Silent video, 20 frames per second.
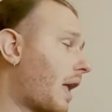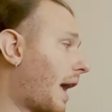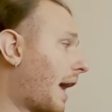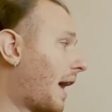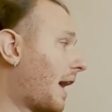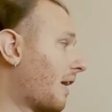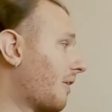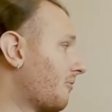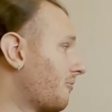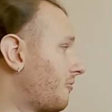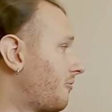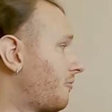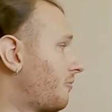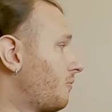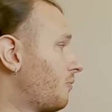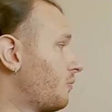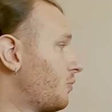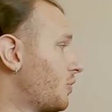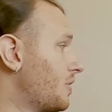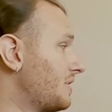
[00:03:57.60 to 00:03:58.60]
have
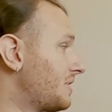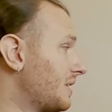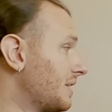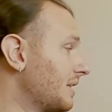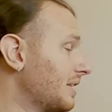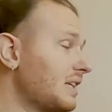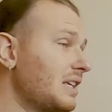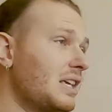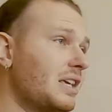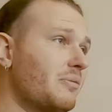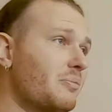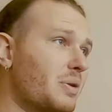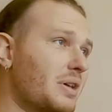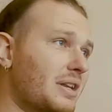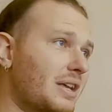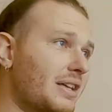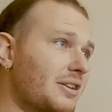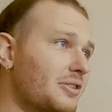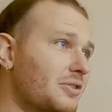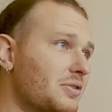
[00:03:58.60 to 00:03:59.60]
recently
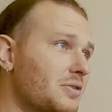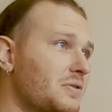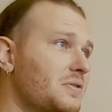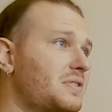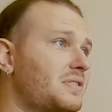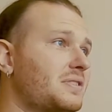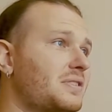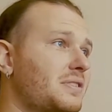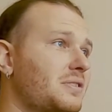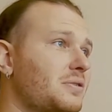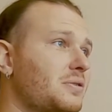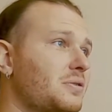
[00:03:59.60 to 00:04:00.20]
been introduced